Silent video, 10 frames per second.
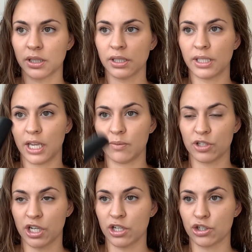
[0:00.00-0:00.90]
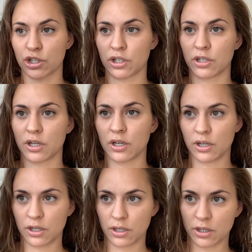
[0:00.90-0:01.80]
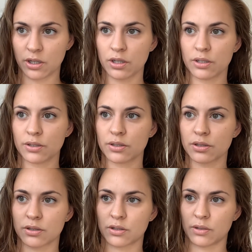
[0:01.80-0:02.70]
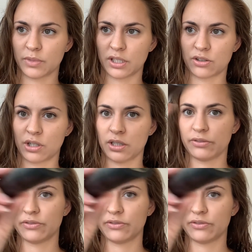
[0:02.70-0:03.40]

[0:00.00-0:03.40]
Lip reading: game changer. So I'm like trying to